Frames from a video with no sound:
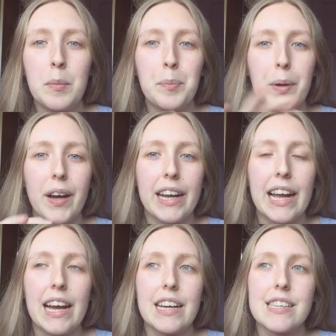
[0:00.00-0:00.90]
But
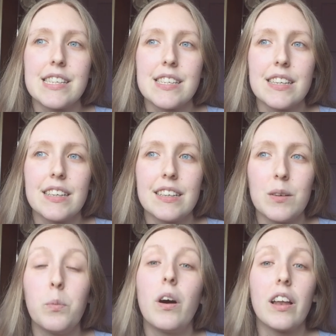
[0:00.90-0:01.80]

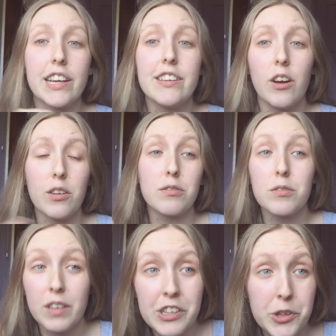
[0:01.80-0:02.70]
while I
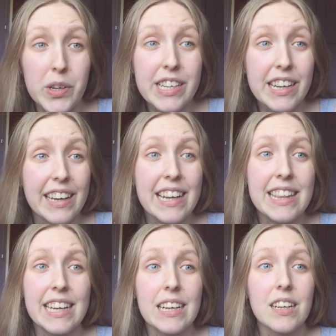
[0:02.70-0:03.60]
overall enjoyed it, and I
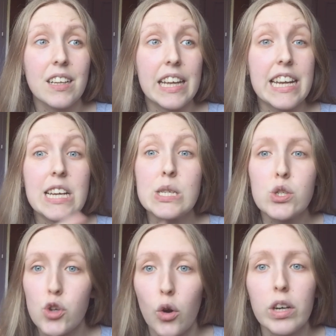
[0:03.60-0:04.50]
think
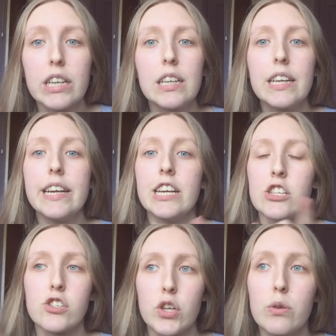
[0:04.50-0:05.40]
historically
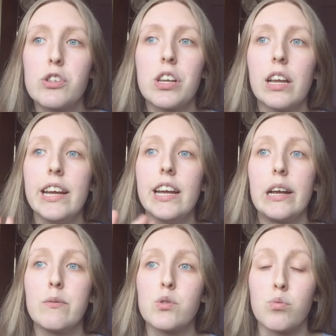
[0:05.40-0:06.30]
and socially
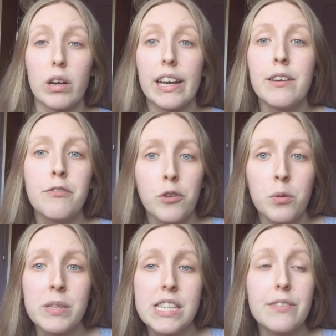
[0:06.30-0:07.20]
it was really
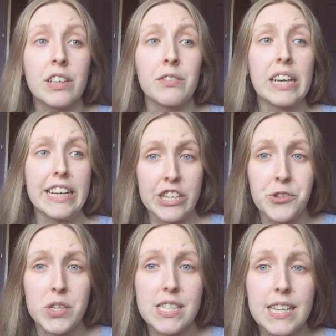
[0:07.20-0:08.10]
informative and really
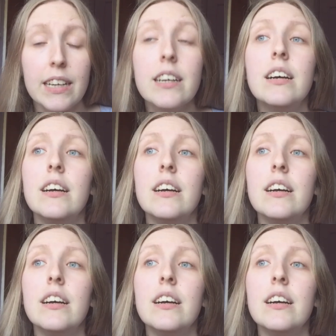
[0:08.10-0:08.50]
interesting,